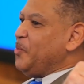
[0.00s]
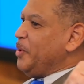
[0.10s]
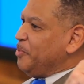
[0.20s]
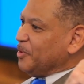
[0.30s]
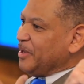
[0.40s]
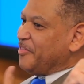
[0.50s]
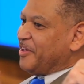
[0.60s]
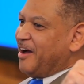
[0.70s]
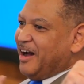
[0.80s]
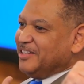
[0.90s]
we pull out
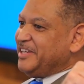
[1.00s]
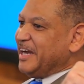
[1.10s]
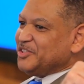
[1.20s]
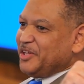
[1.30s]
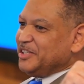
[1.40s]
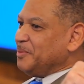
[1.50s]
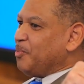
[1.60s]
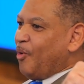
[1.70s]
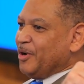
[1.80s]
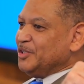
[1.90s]
the context that's
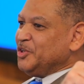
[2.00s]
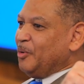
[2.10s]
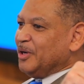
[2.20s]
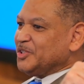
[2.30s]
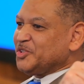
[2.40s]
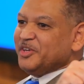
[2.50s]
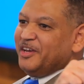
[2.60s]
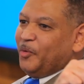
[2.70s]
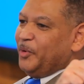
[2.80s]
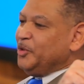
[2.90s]
important to us,
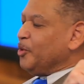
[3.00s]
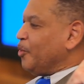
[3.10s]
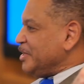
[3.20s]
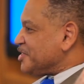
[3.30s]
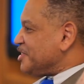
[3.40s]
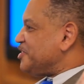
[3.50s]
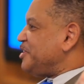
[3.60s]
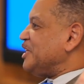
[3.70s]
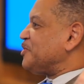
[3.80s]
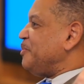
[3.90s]
we do a risk
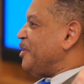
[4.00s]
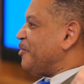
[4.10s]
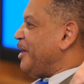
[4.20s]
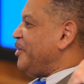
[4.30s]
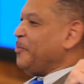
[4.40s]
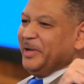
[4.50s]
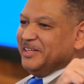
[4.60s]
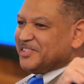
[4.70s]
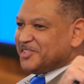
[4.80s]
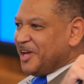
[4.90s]
assessment, right? We
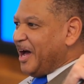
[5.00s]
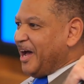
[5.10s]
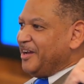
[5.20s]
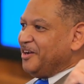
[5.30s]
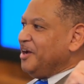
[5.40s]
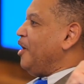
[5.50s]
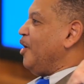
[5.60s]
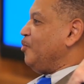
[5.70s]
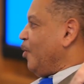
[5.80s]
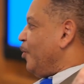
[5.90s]
decide
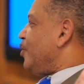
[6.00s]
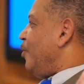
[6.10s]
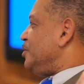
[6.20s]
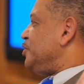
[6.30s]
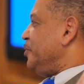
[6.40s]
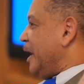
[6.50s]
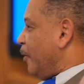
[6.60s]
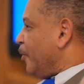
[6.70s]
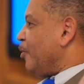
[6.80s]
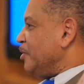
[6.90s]
on what we're going to do and how
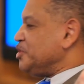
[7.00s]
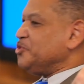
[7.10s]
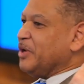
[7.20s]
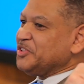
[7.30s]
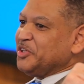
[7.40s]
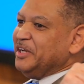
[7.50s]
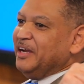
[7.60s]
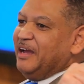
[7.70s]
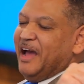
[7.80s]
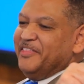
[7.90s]
we're going to address it,
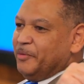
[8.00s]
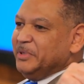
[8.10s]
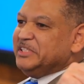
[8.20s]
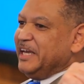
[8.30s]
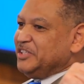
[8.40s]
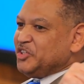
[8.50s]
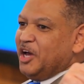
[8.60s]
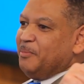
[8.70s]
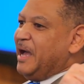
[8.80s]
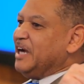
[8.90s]
and then we take
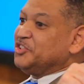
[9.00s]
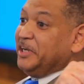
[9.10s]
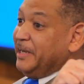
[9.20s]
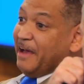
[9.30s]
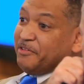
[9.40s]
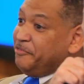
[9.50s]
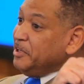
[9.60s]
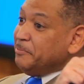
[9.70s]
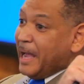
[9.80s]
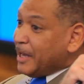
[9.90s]
some action and have a
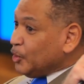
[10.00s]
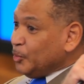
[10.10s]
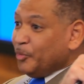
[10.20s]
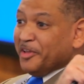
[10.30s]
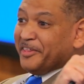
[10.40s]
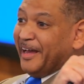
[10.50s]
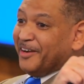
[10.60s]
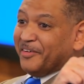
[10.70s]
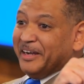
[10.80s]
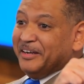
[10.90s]
feedback loop with that,
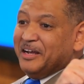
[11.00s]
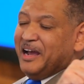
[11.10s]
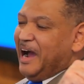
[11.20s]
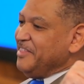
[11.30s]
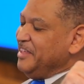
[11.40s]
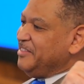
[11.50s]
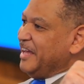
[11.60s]
right? I think